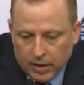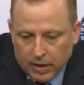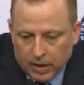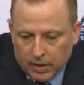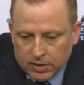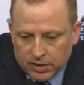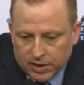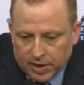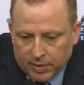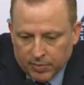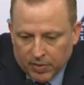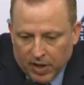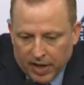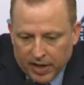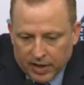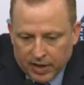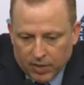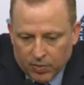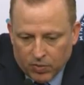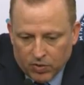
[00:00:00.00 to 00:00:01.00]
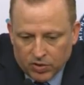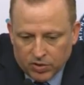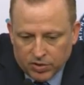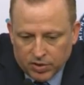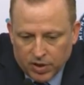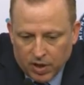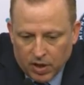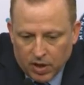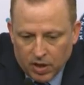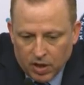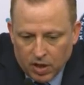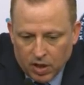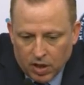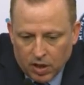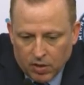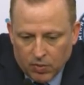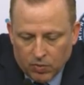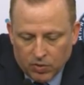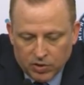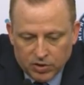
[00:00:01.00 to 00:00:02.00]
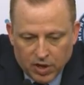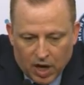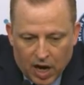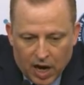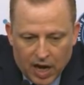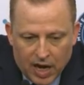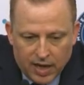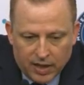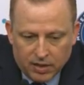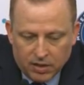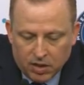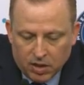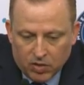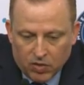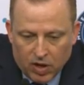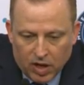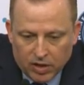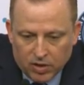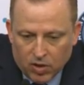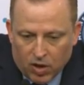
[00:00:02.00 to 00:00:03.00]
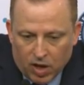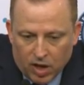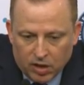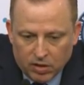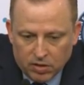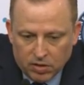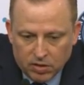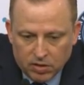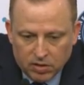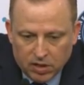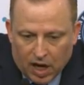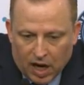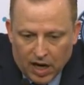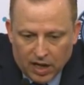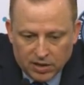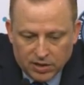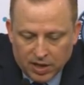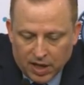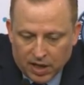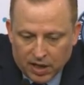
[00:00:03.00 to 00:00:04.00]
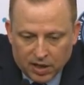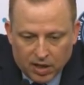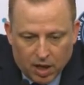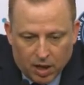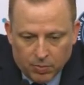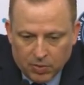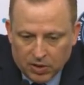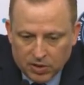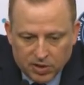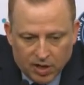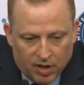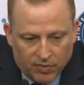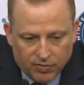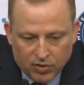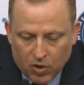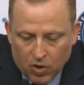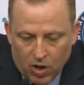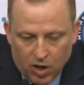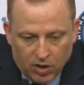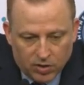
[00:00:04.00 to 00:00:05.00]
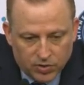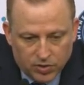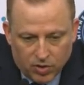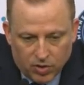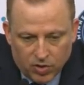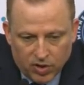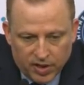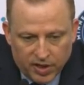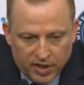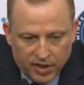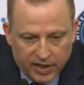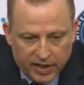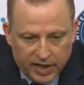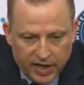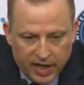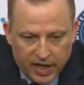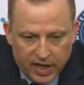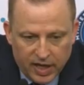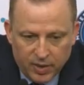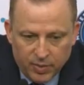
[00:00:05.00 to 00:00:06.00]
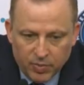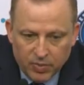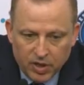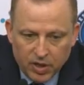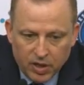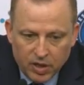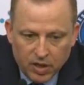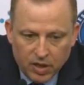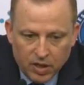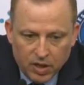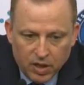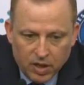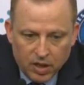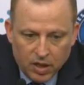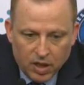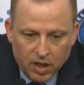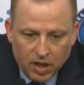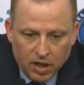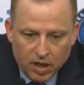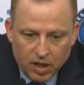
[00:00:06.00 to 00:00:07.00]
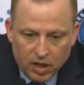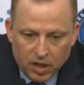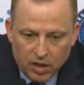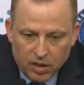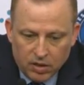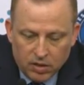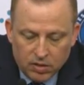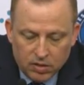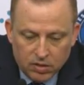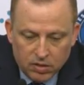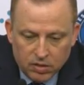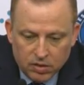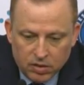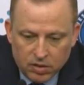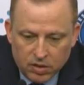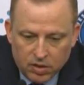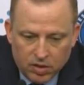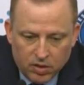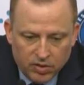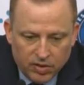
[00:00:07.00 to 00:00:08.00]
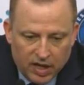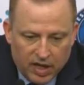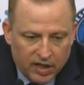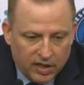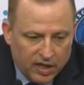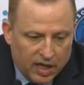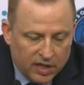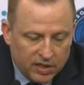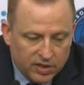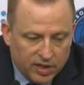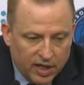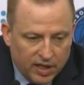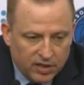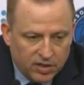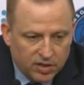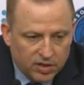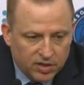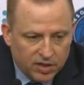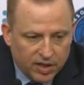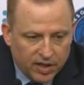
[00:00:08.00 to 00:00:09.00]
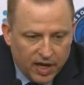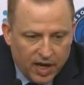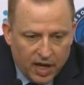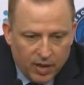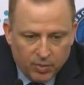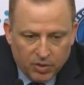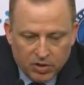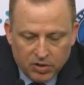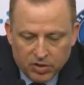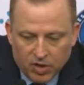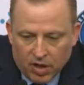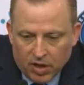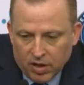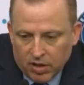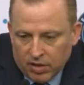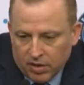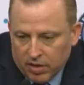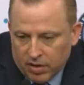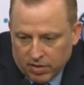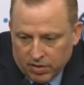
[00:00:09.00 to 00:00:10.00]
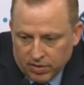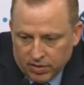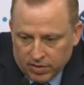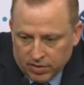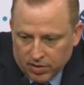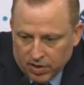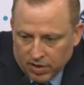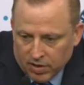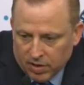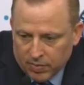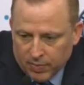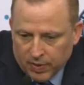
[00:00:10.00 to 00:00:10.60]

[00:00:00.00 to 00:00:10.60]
it seemed like it was odd. You know, I thought Taj had a couple tough calls early in the game, and you know, that changes the game. You're talking